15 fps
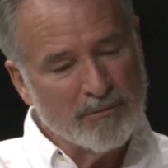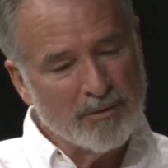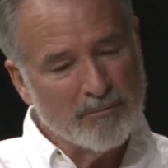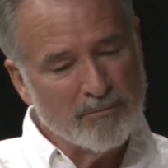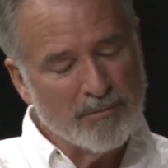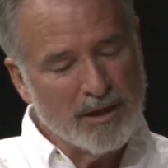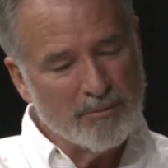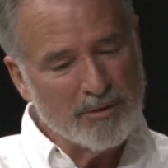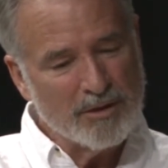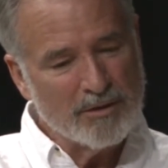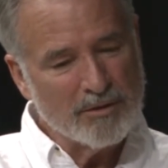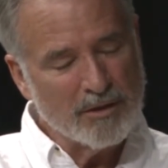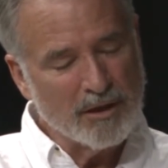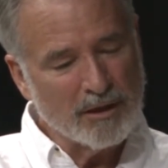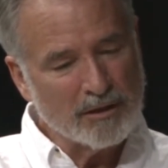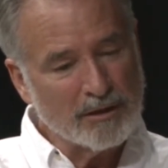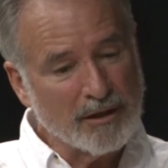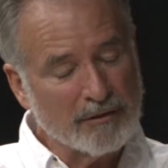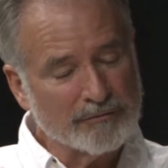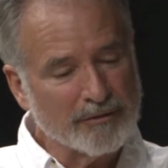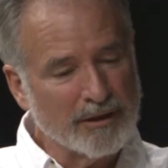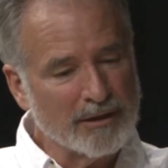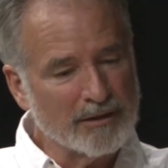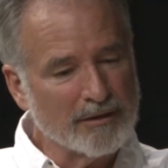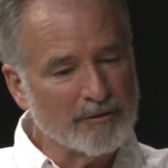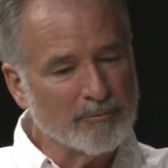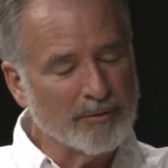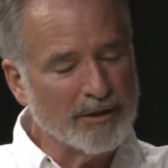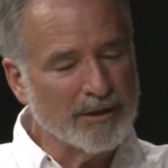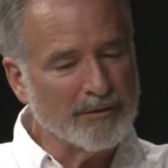maybe clarify a little
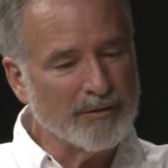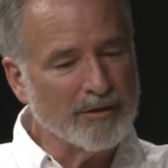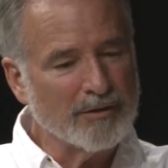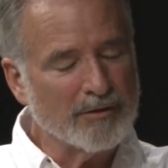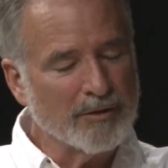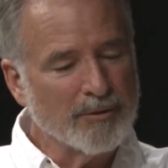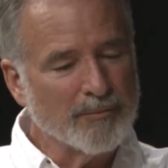bit, I think